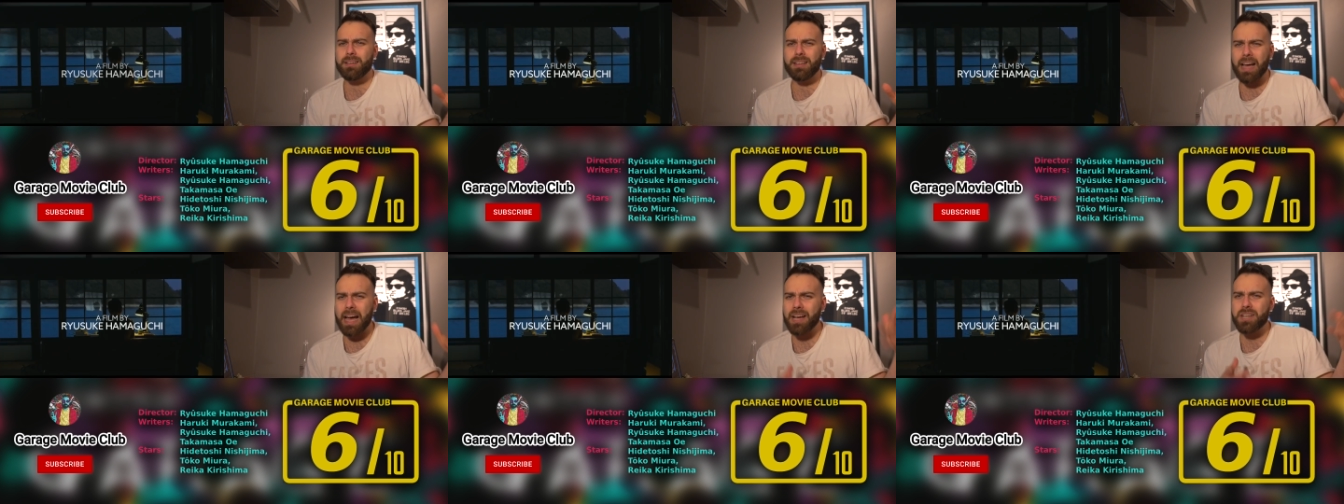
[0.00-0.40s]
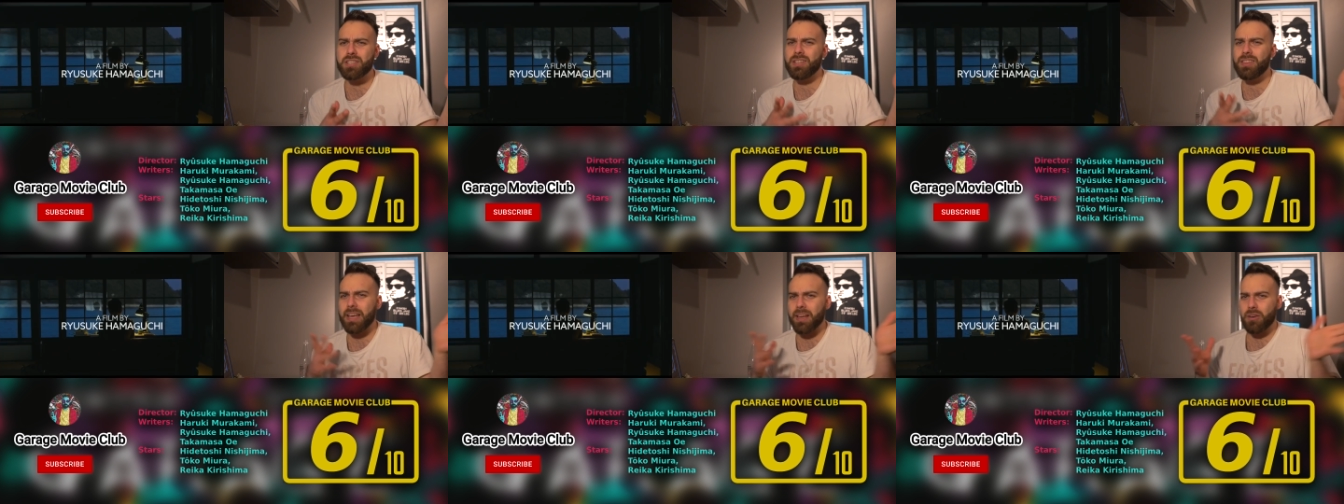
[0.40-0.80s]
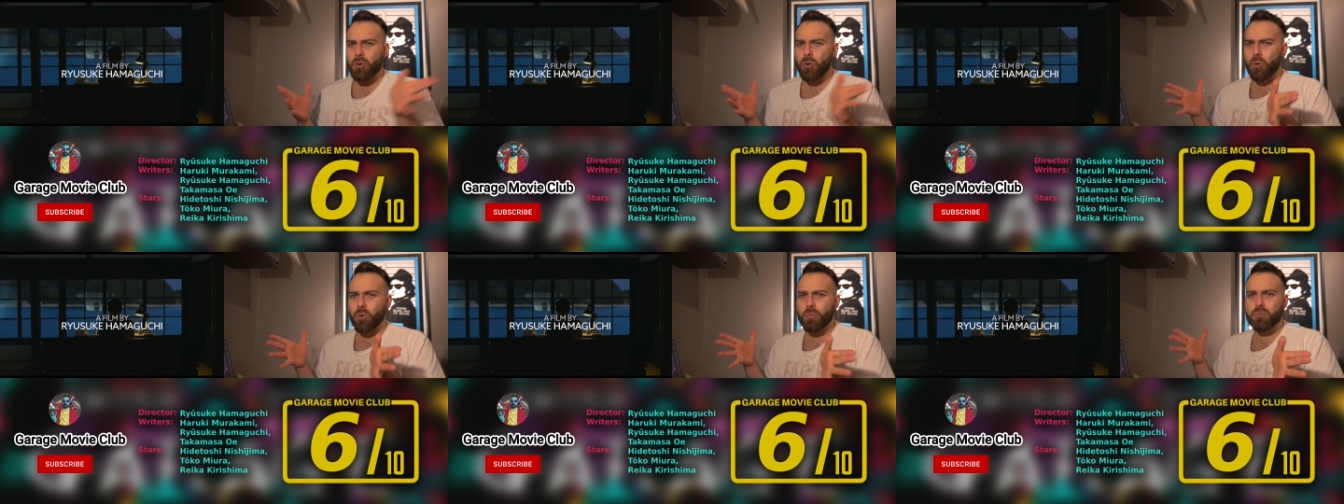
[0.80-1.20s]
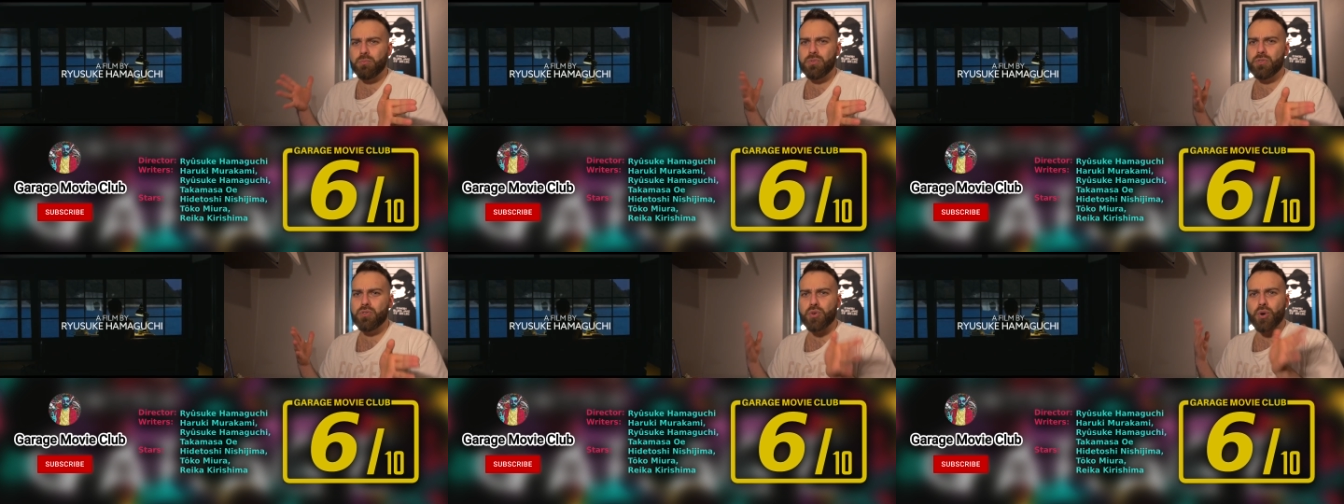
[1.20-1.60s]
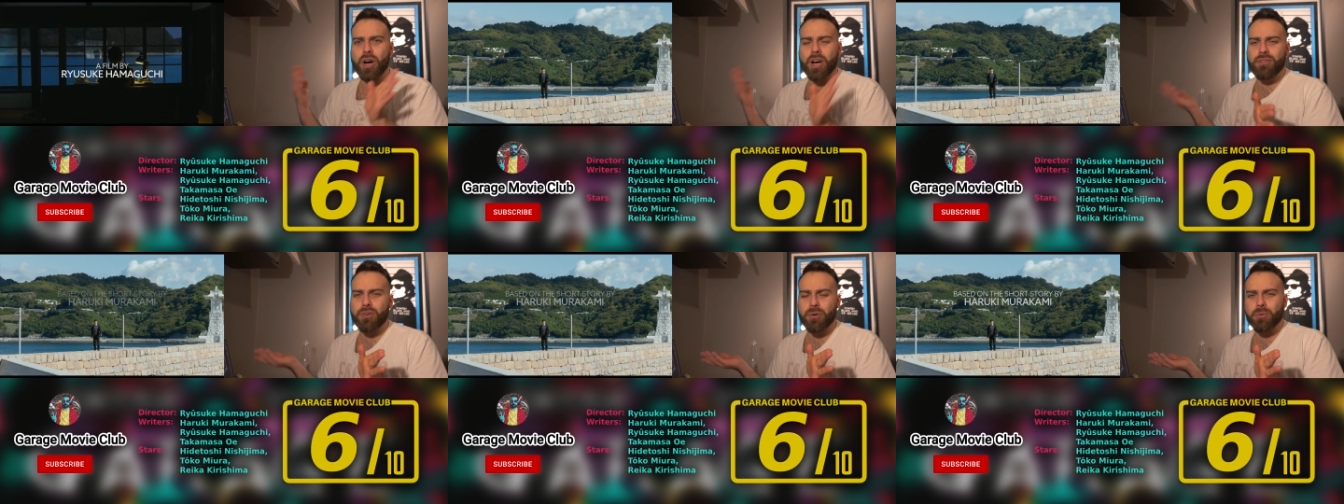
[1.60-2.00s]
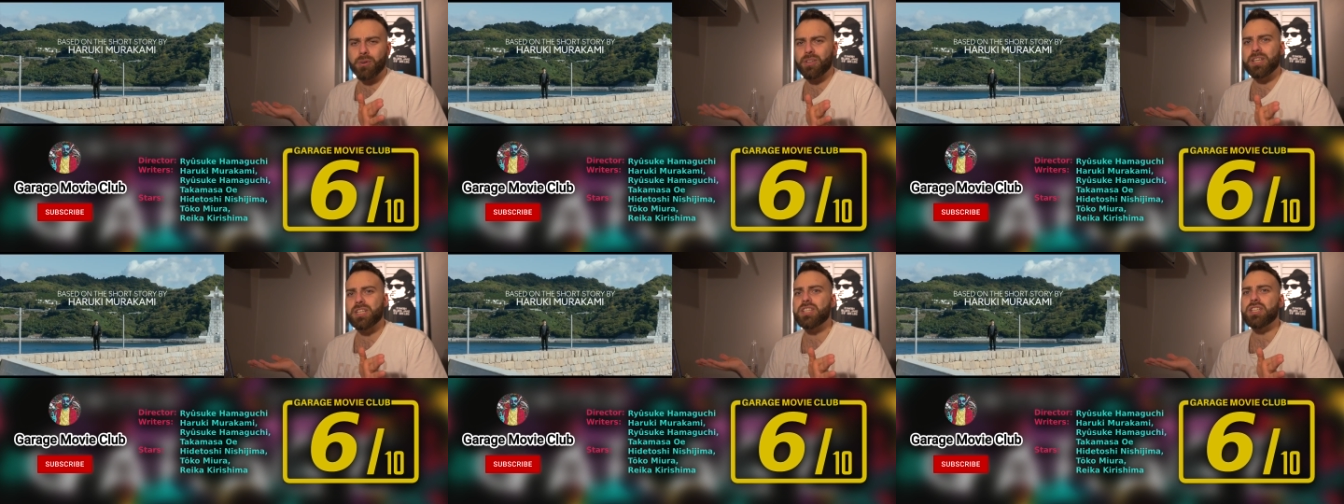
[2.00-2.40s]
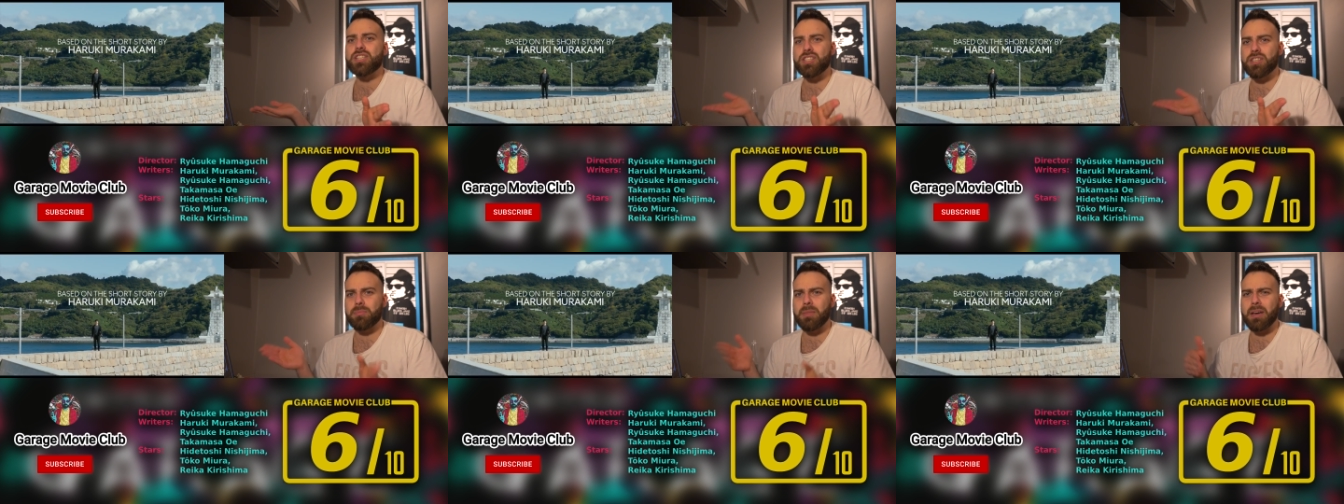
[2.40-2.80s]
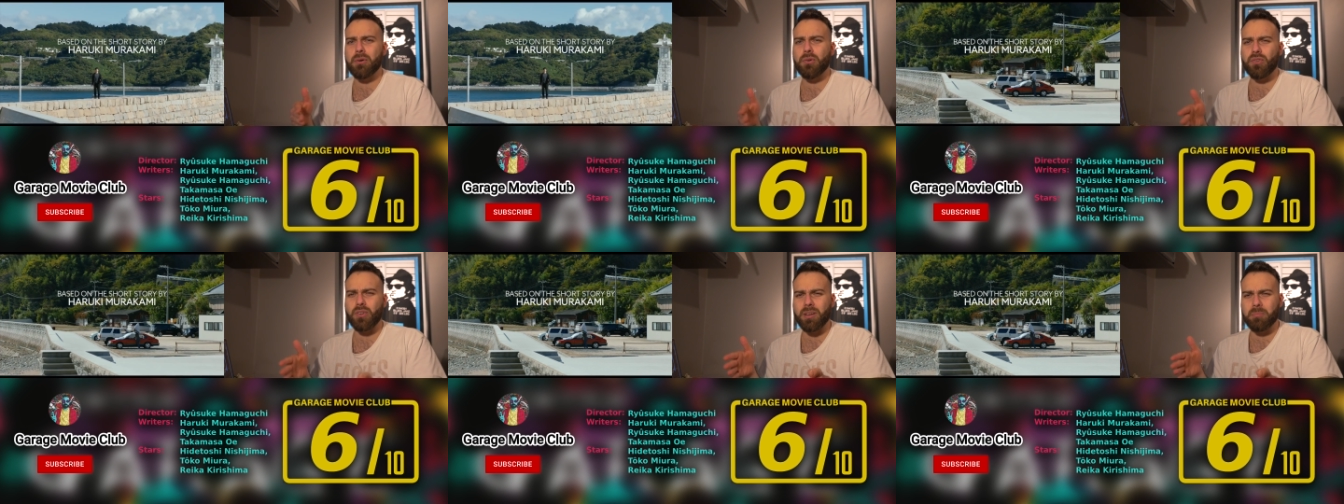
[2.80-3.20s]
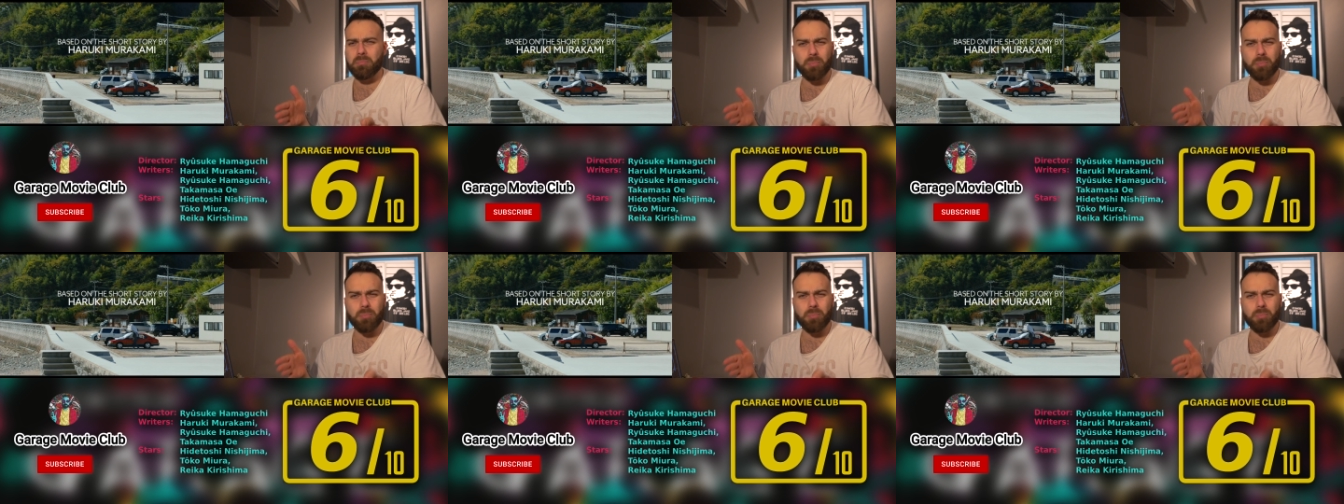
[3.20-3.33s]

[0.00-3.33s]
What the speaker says: Actually, that whole driver relationship that goes on